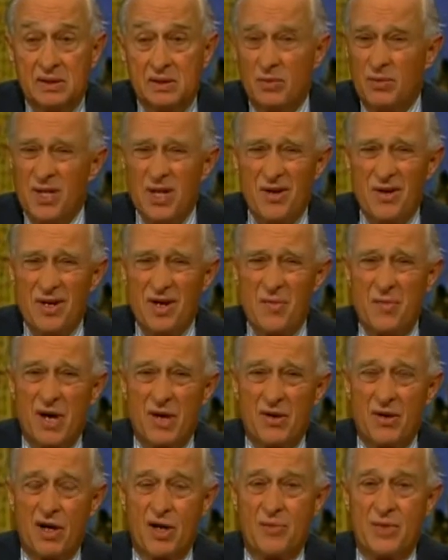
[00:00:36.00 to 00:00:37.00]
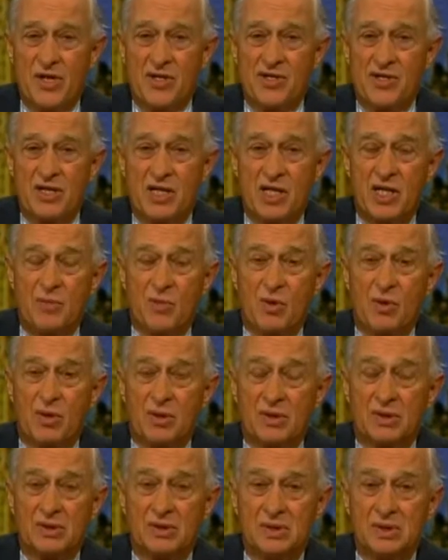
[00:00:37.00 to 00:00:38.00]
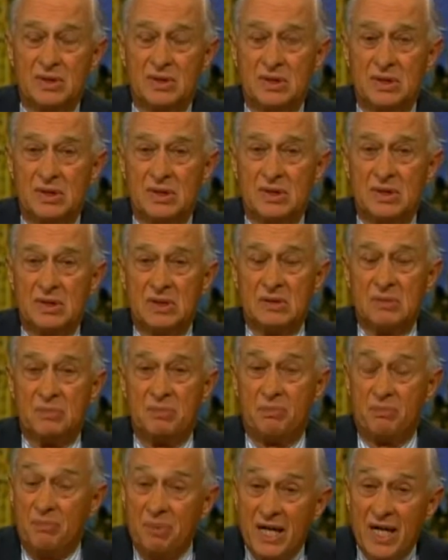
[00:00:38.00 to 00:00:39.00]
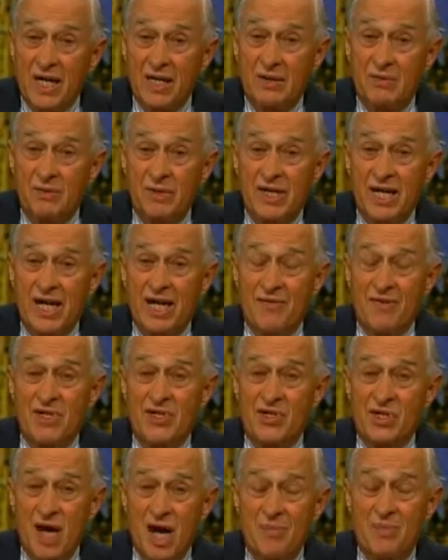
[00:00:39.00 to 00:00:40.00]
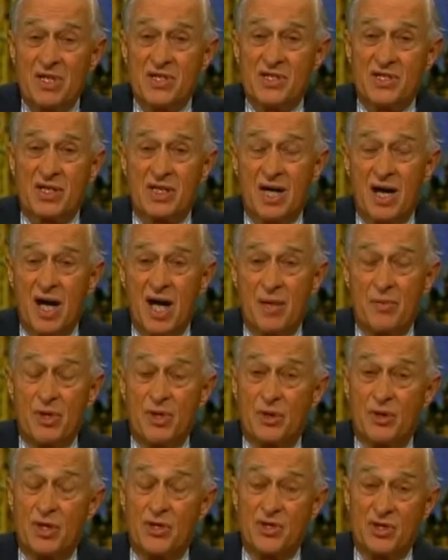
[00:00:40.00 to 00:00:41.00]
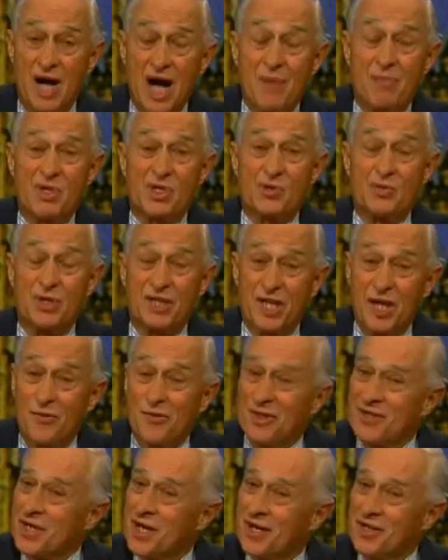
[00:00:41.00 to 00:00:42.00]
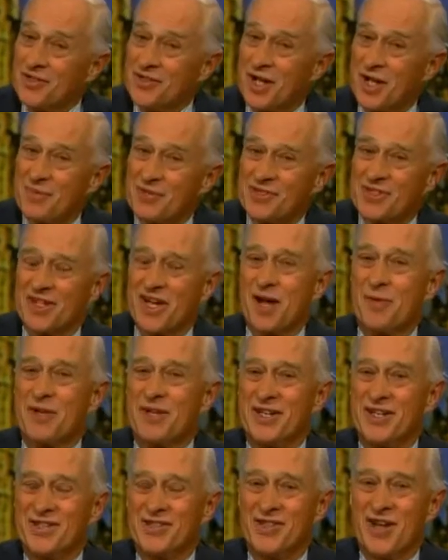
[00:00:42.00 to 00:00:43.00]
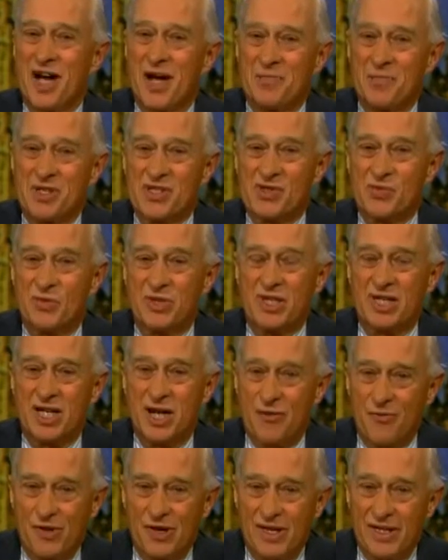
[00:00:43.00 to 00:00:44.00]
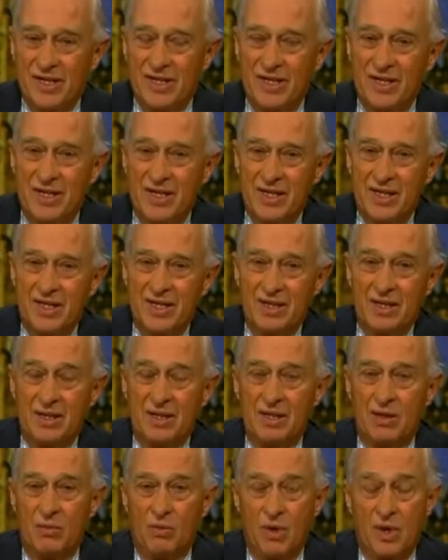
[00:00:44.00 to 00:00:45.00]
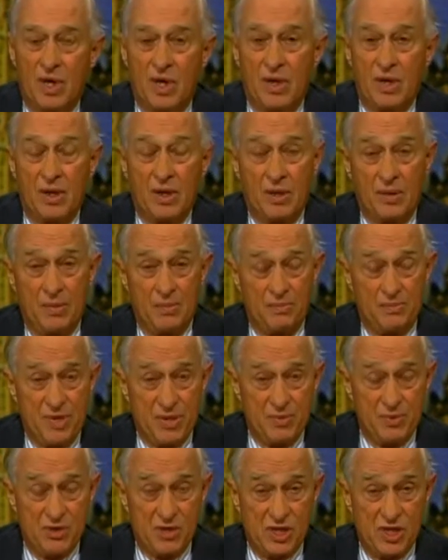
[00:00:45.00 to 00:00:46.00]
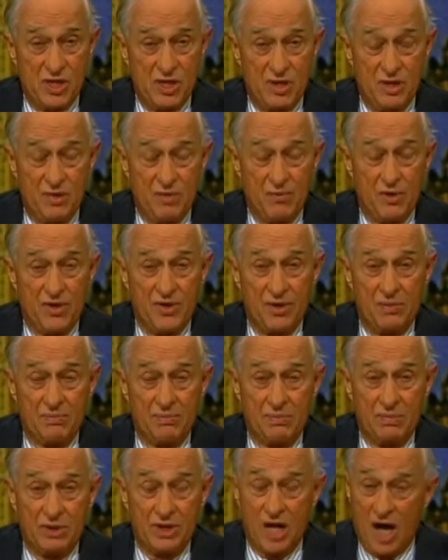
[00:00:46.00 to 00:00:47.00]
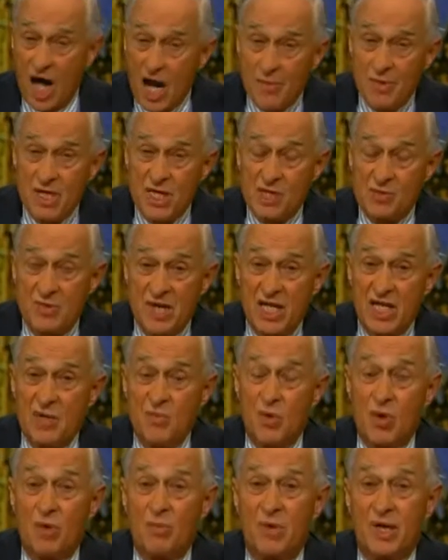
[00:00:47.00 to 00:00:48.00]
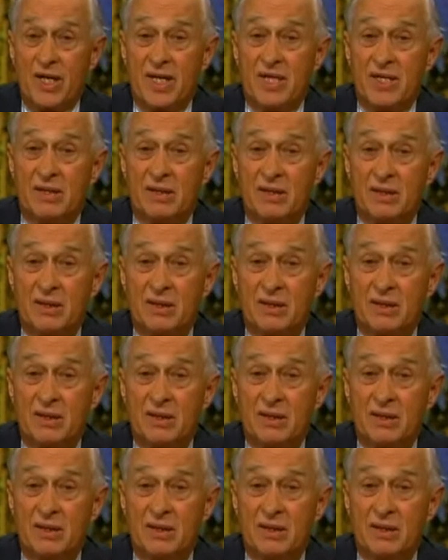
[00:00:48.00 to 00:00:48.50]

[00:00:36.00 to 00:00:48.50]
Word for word: We don't hear about automation anymore. But we have a jobless economy or a jobless recovery, not a jobless economy, a jobless recovery, where people seem to, where the economy is making more money,